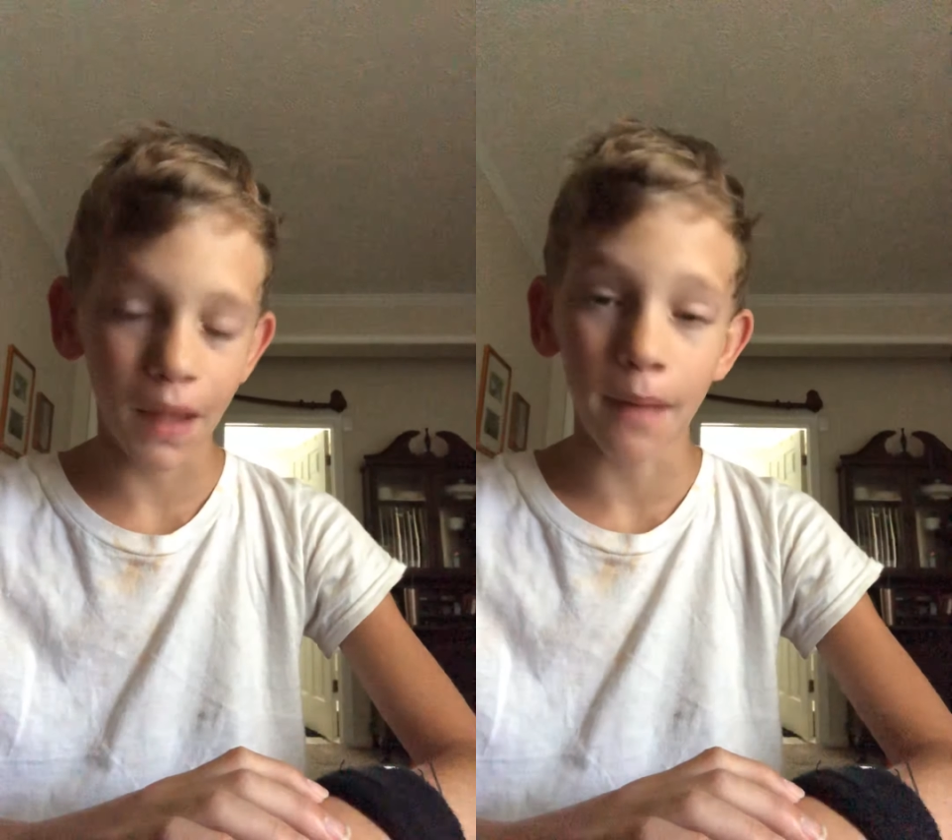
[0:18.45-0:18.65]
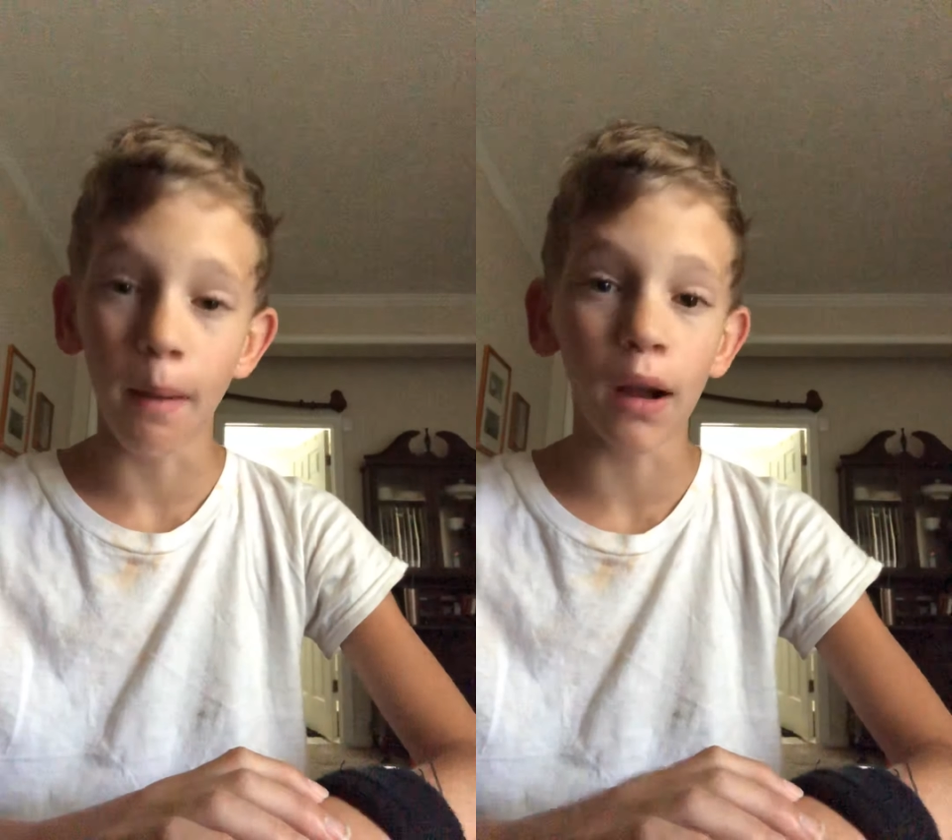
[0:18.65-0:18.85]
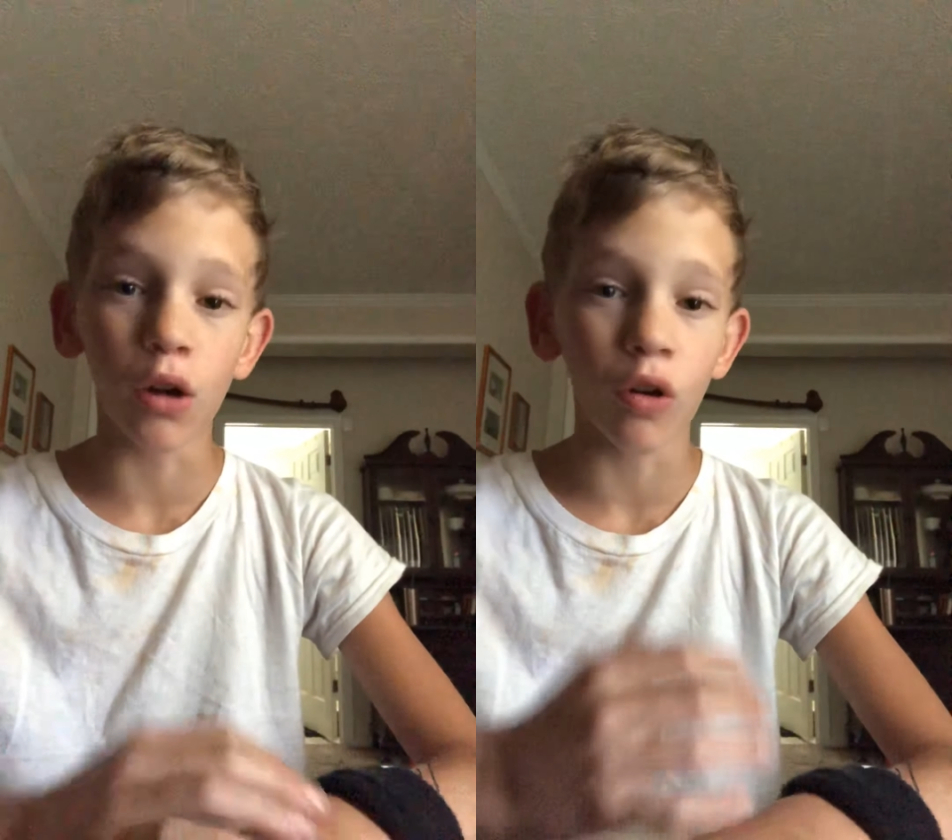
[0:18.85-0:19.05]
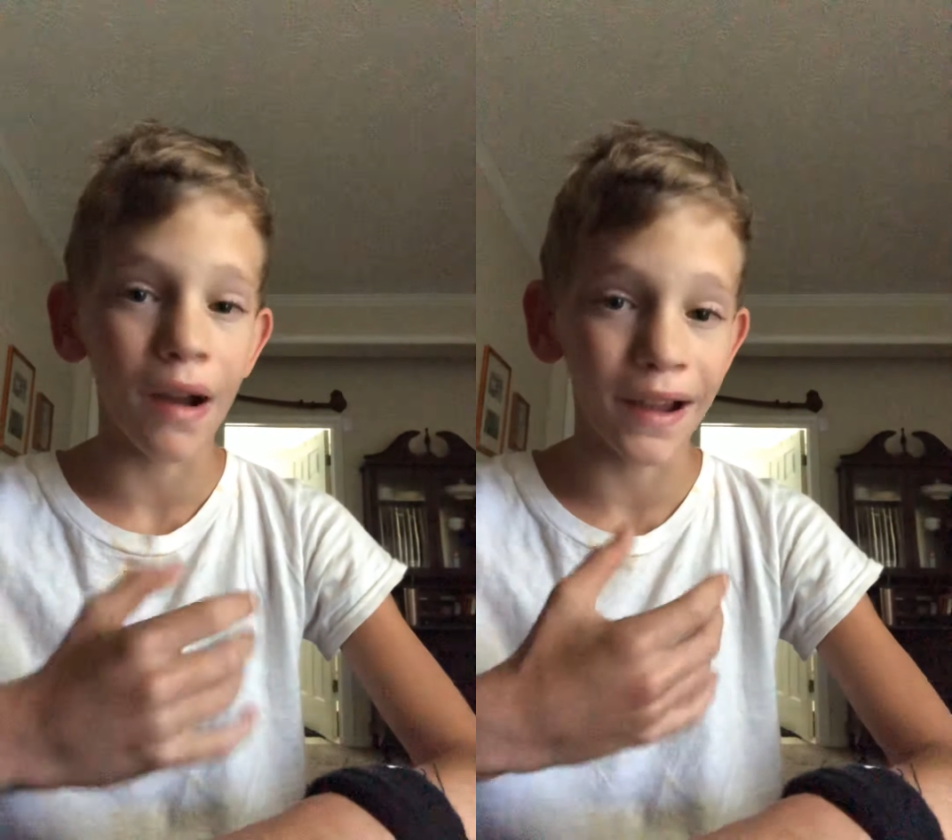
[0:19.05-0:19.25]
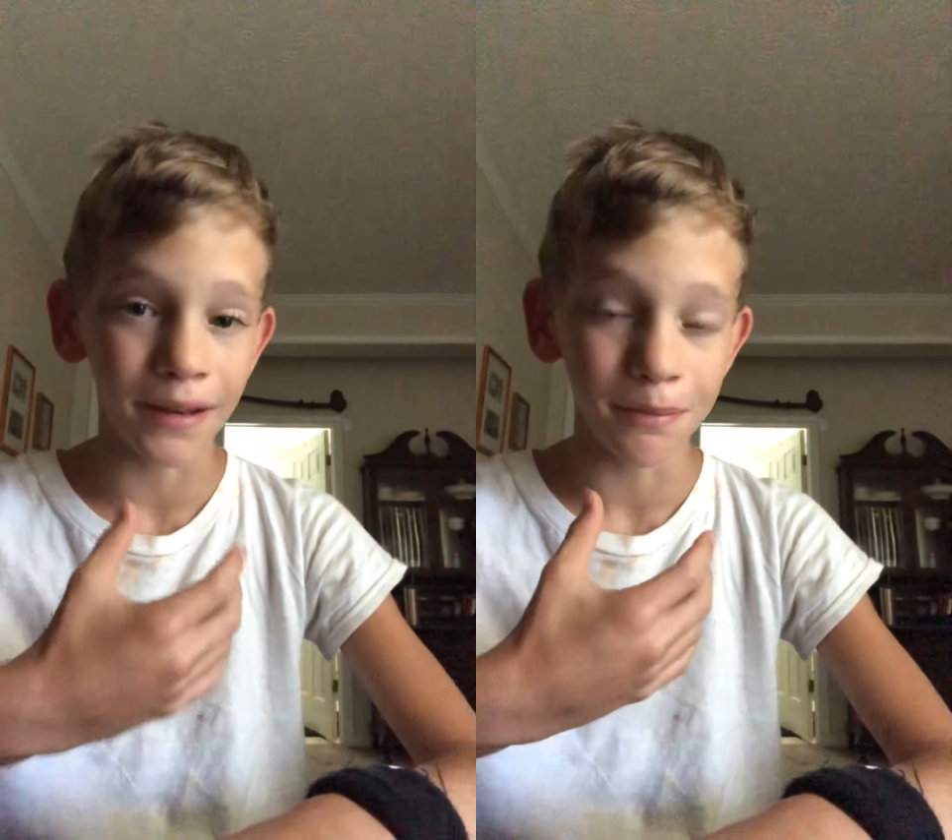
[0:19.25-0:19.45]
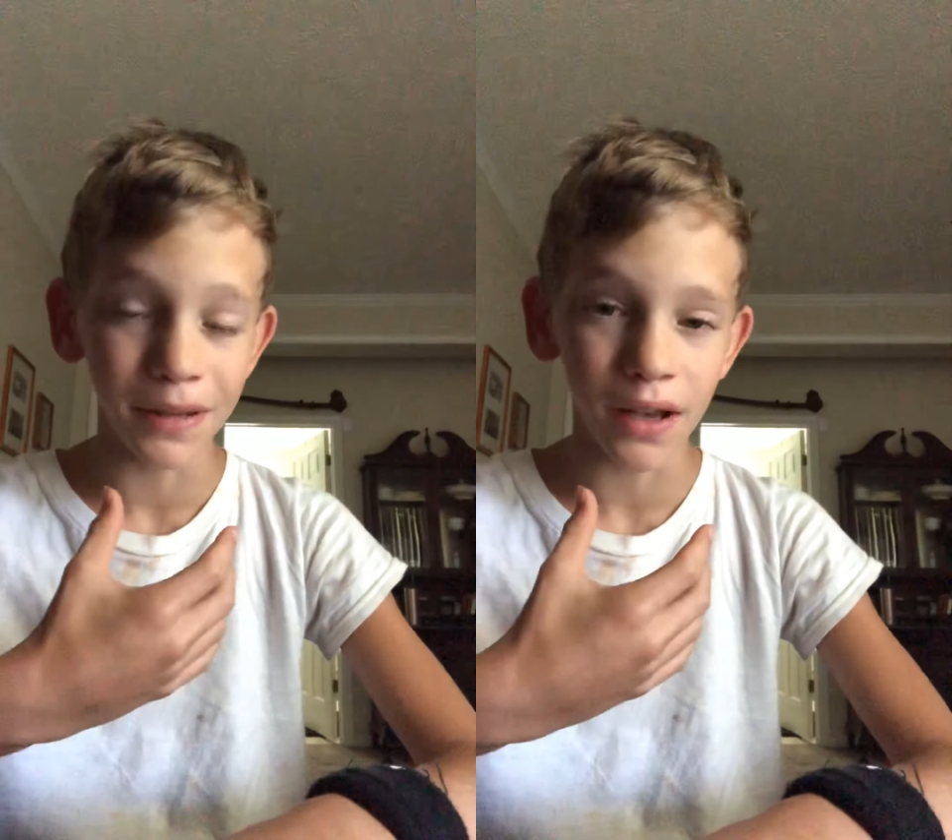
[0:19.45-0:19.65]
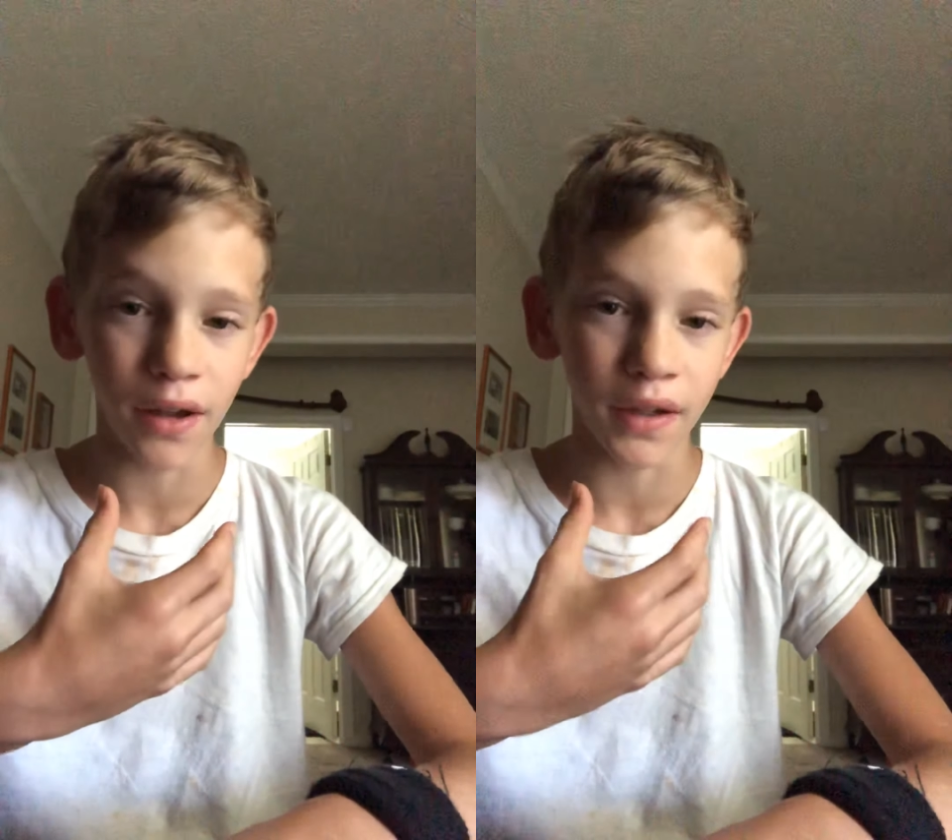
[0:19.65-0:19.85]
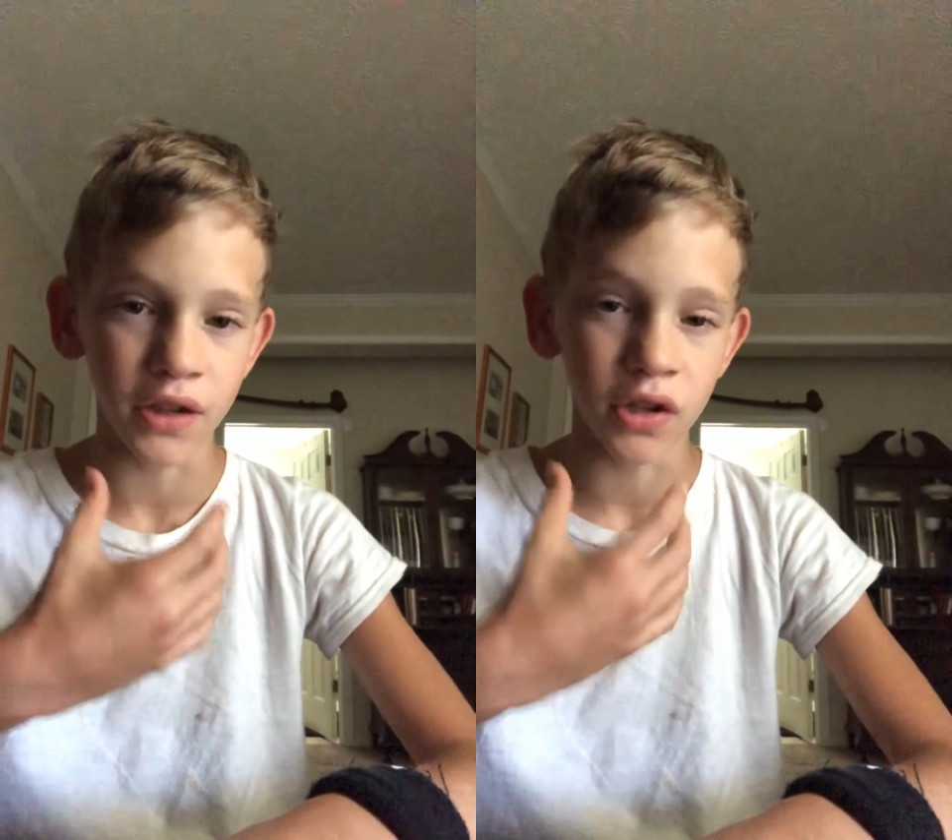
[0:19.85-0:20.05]
I'm not crying
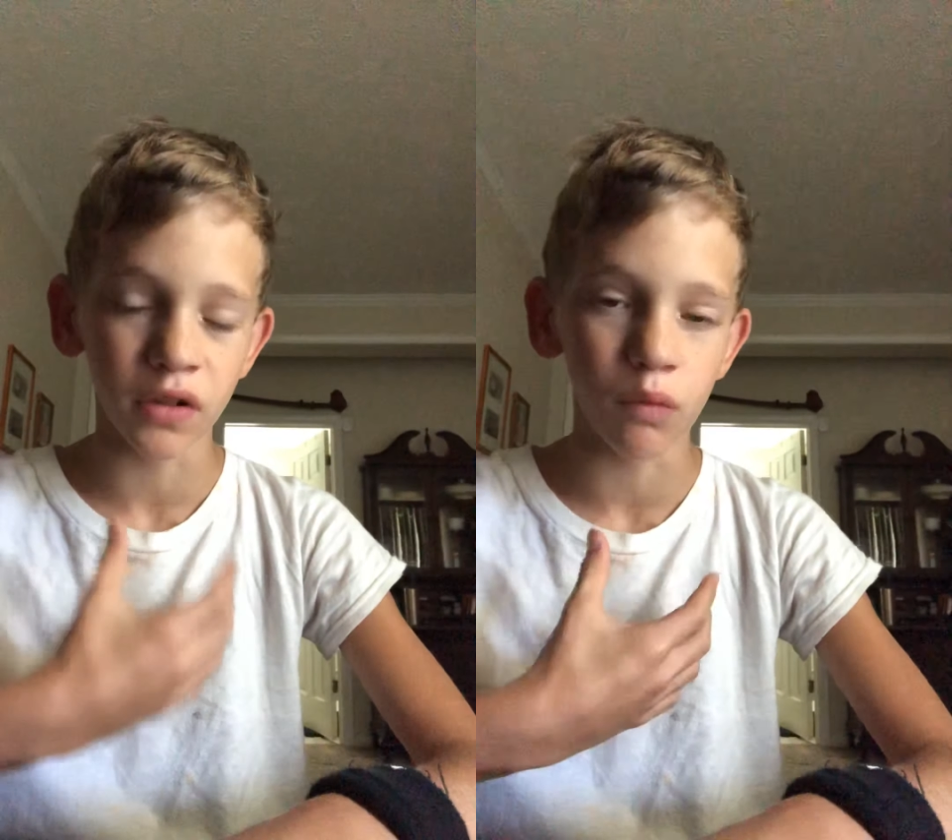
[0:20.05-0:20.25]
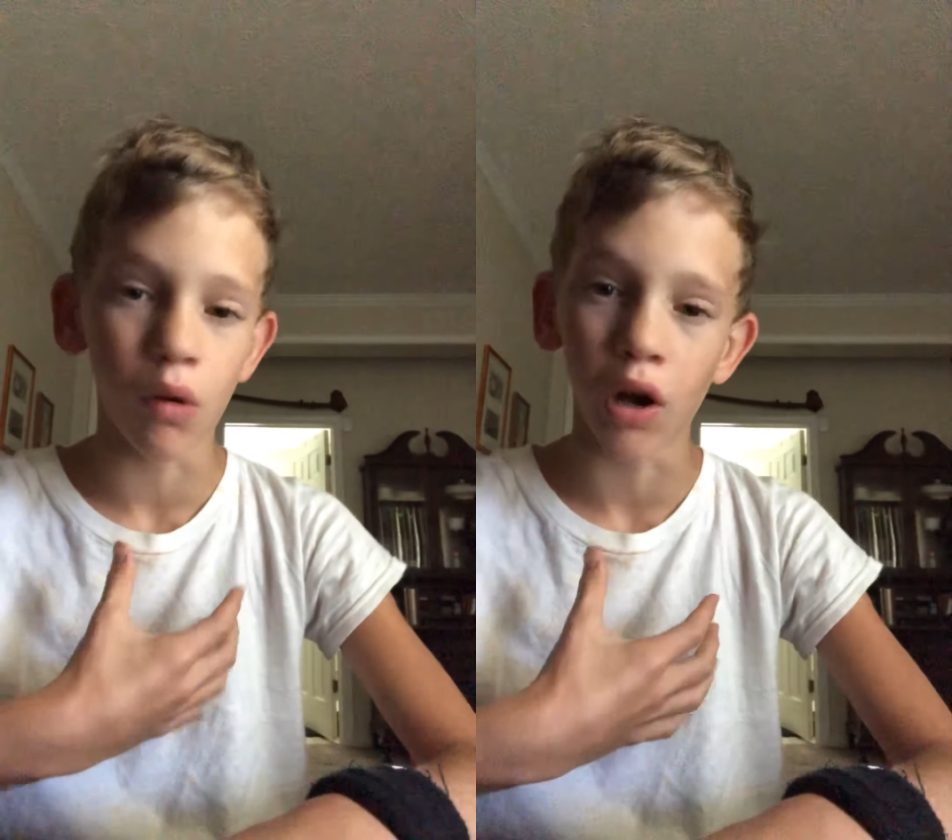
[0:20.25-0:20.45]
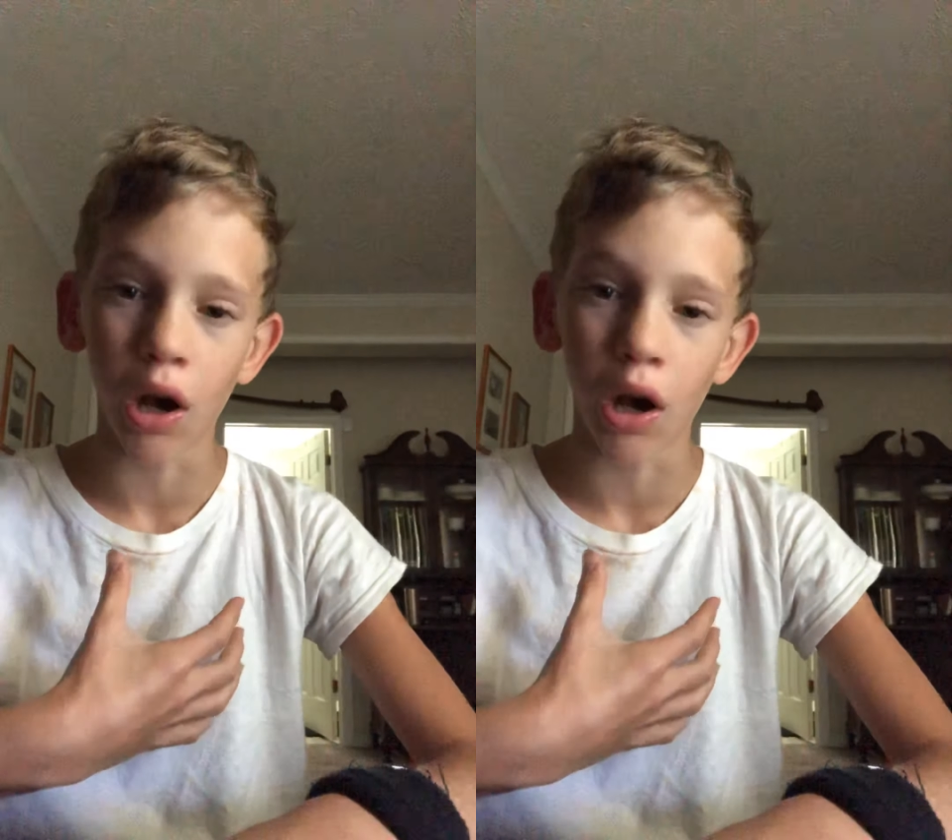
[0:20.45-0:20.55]
because I just woke